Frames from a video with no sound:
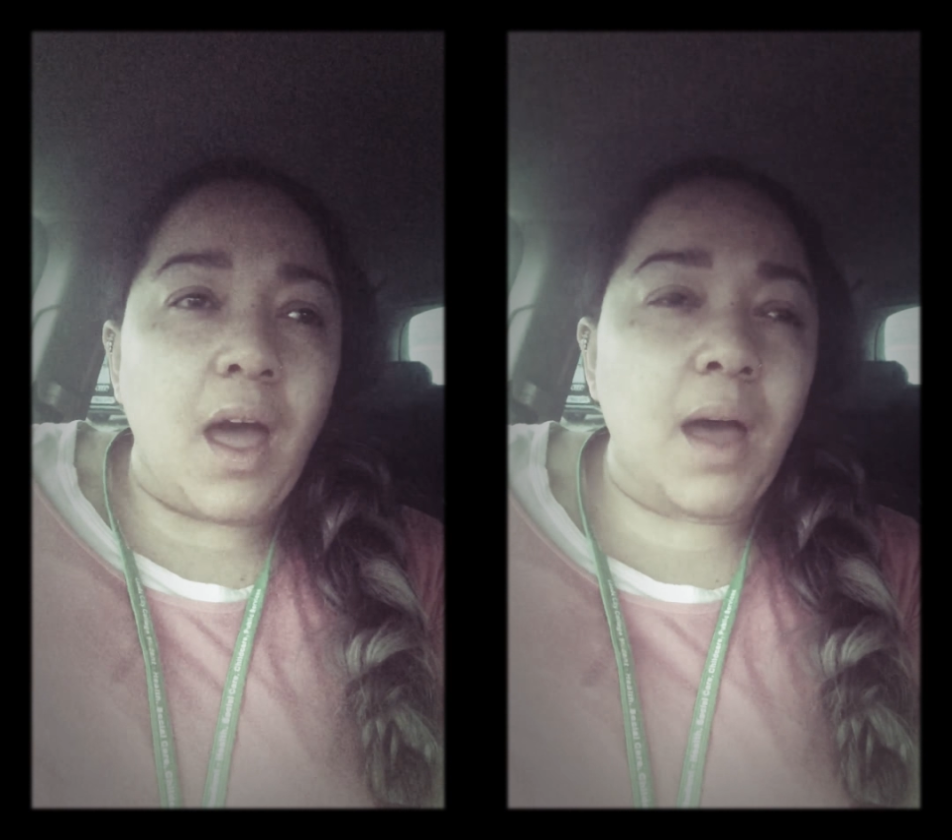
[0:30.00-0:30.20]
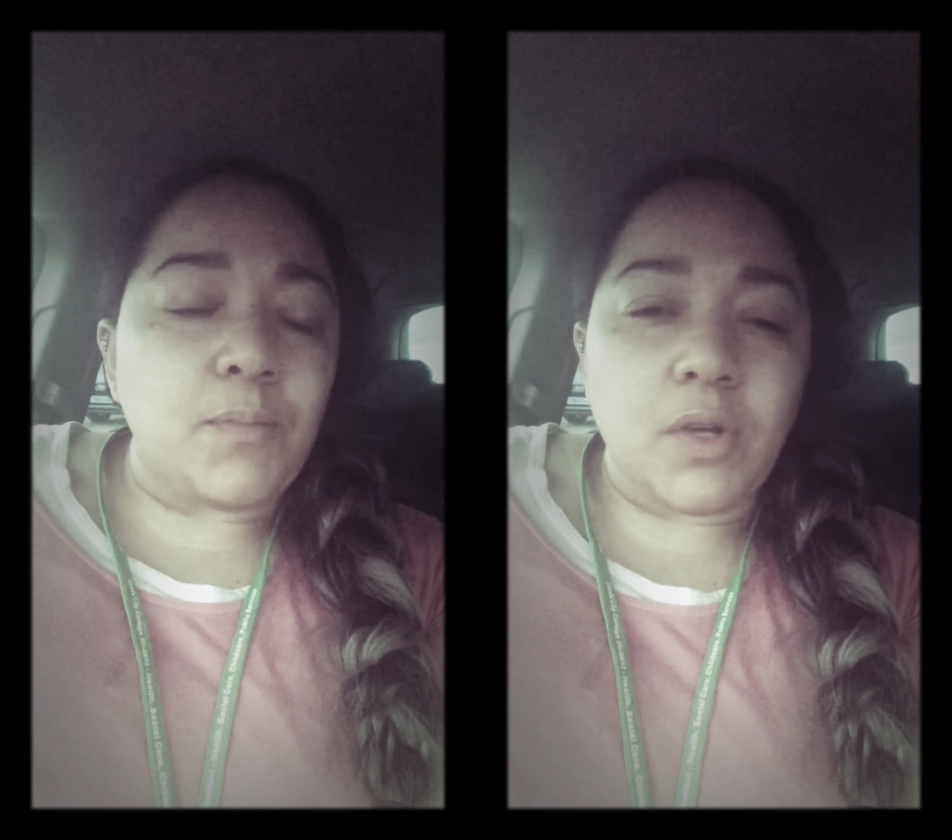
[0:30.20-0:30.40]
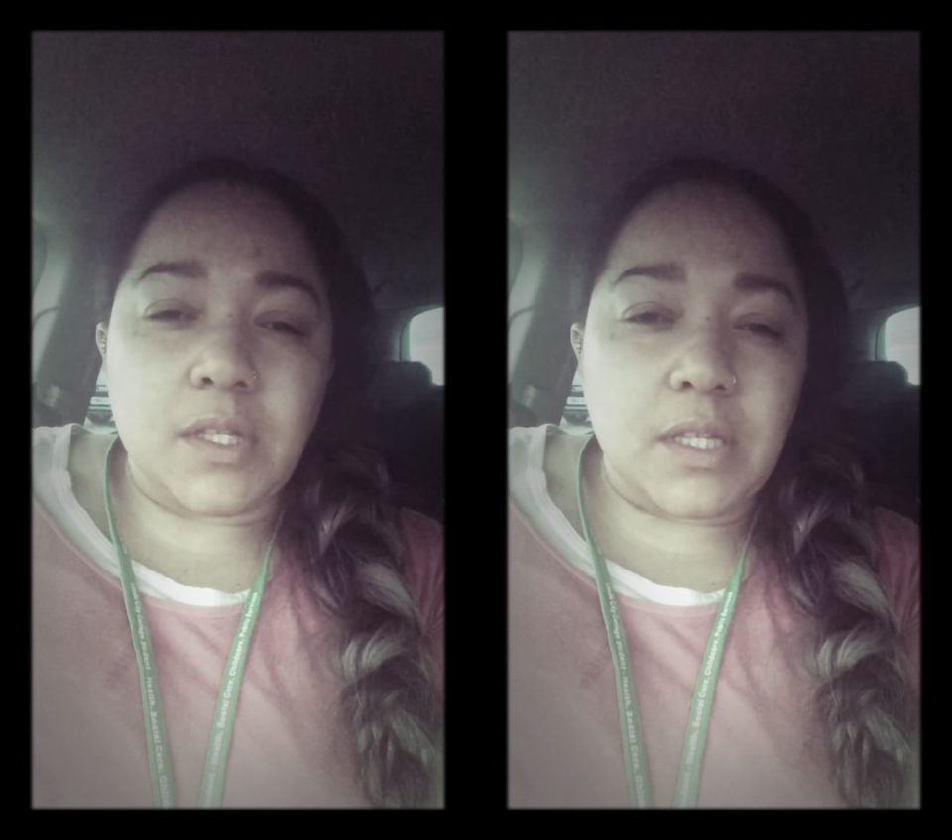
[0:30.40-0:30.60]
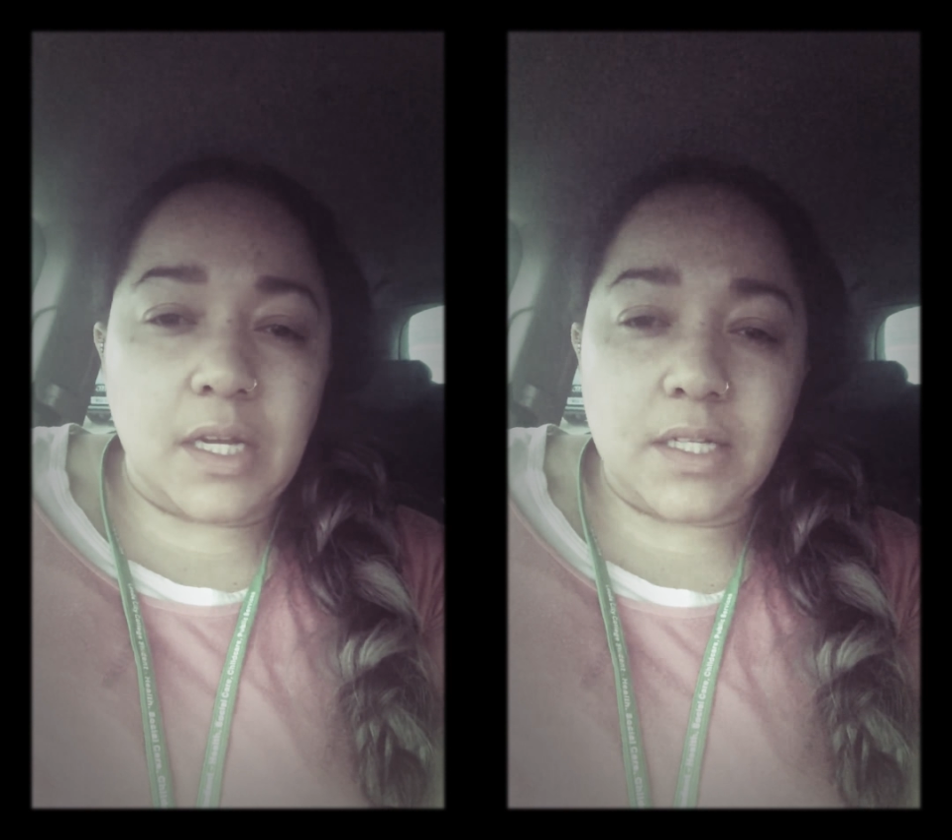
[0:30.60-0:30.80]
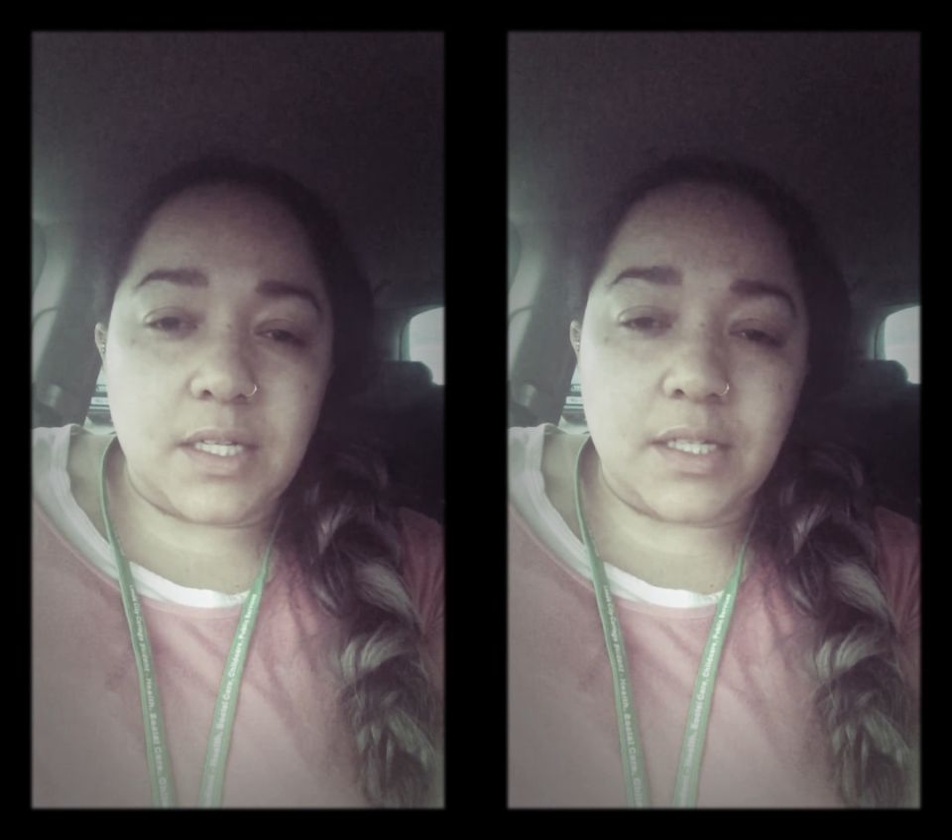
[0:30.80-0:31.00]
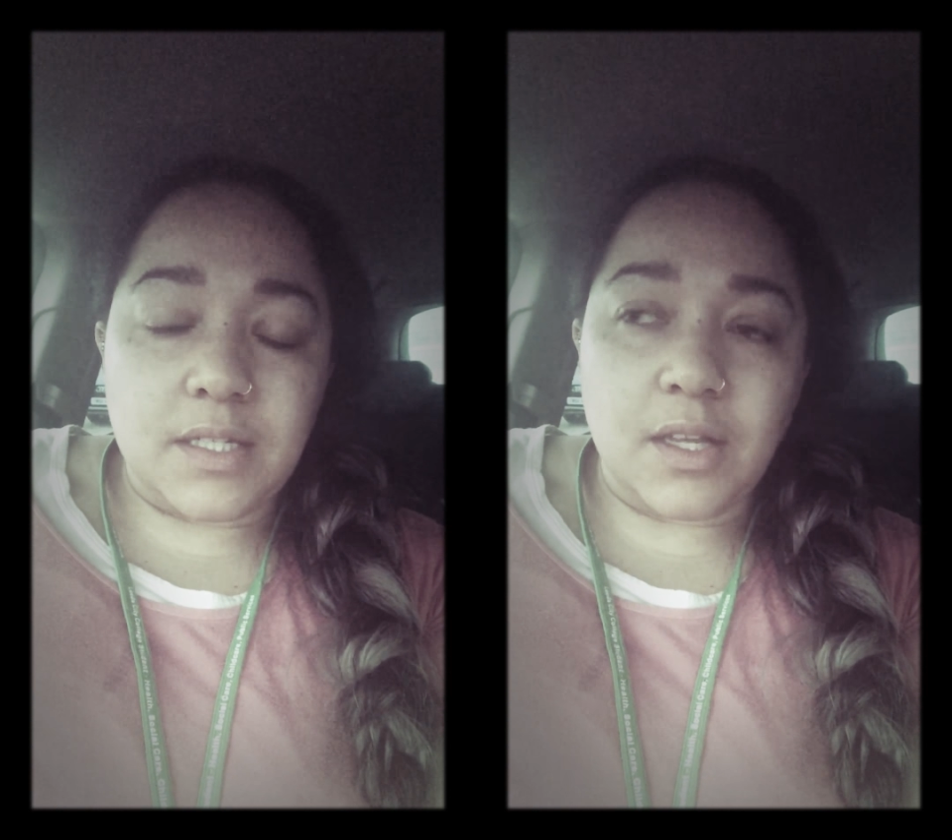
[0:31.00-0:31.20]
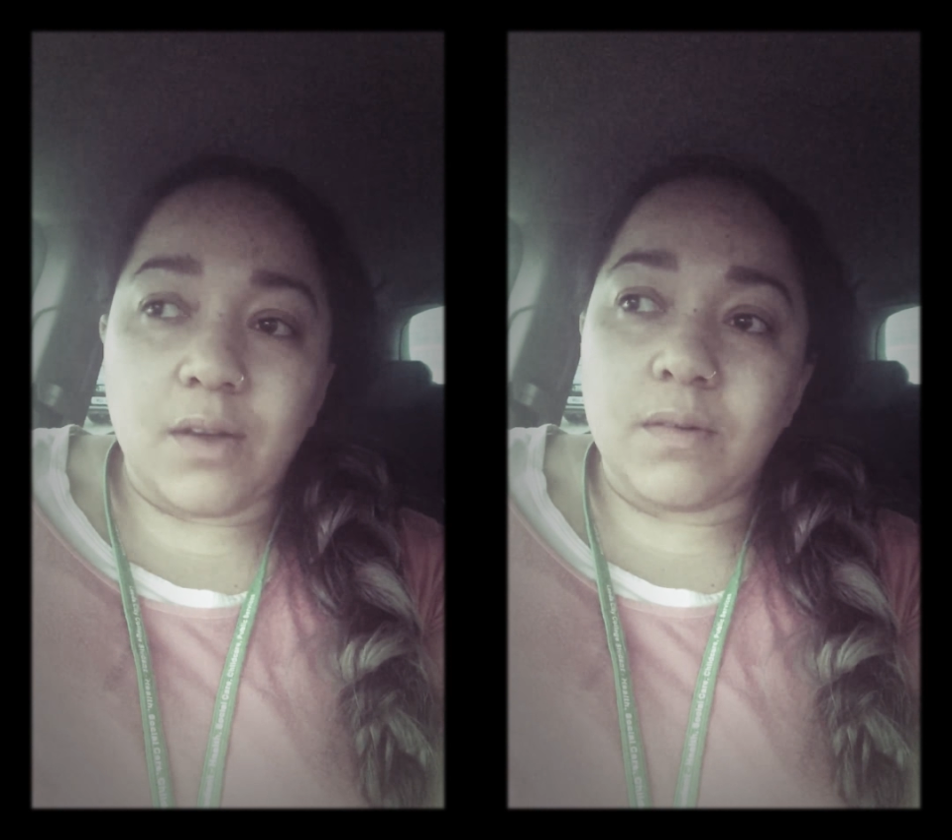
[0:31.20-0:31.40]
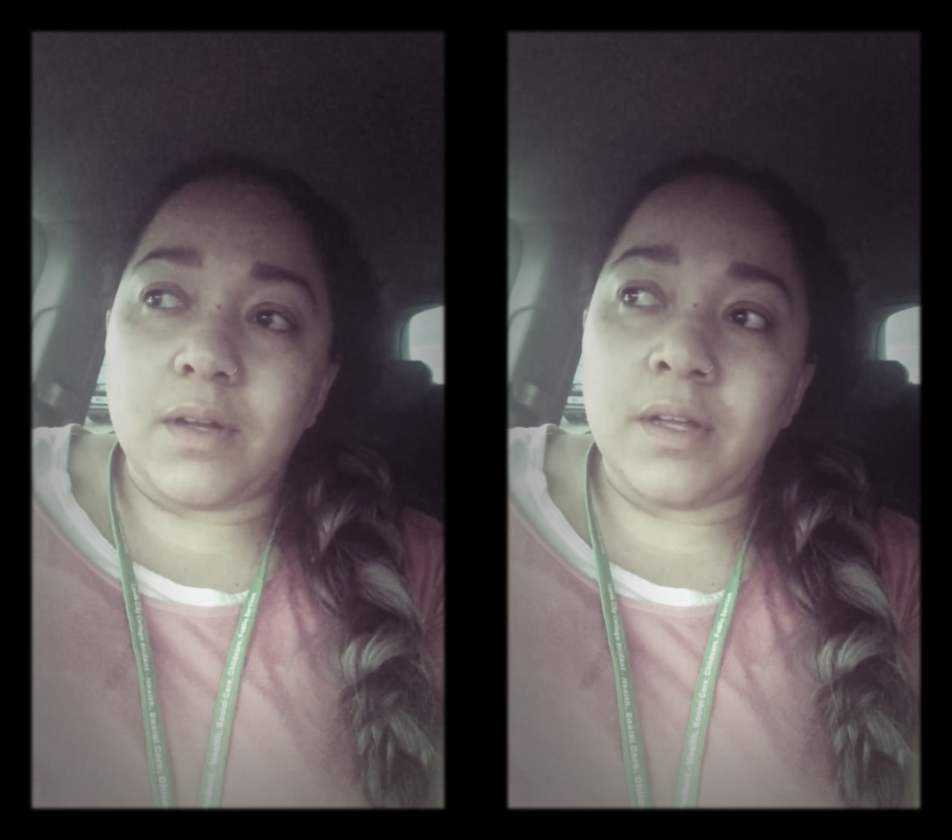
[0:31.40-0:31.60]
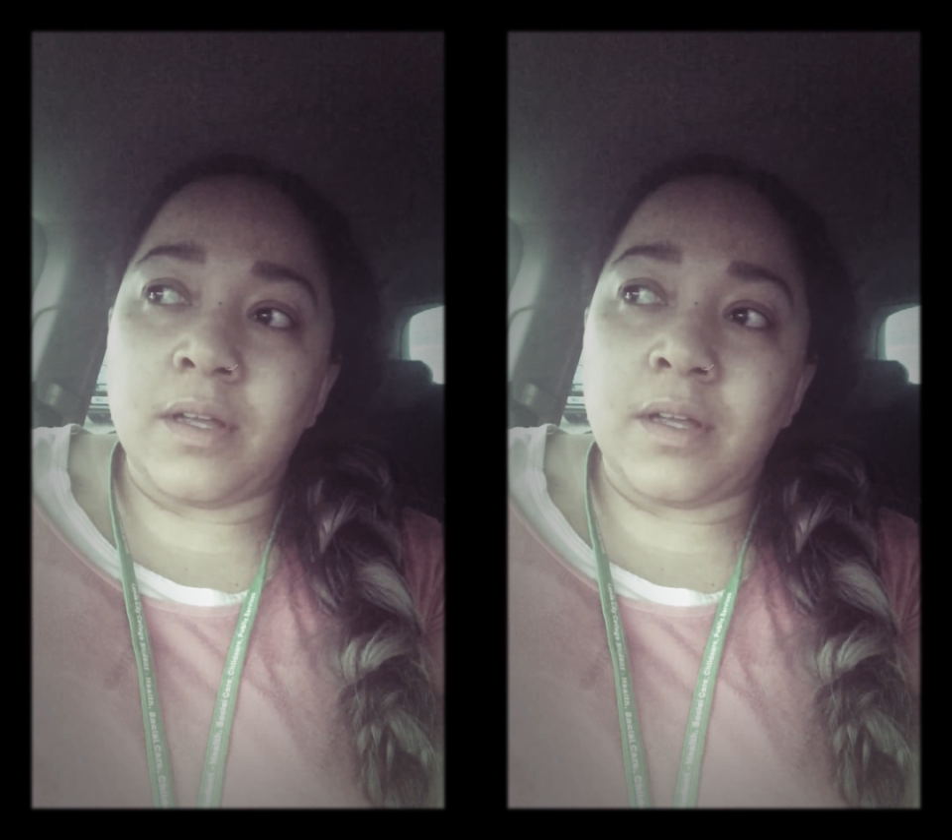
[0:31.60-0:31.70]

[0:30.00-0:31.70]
I'm not a scientist, so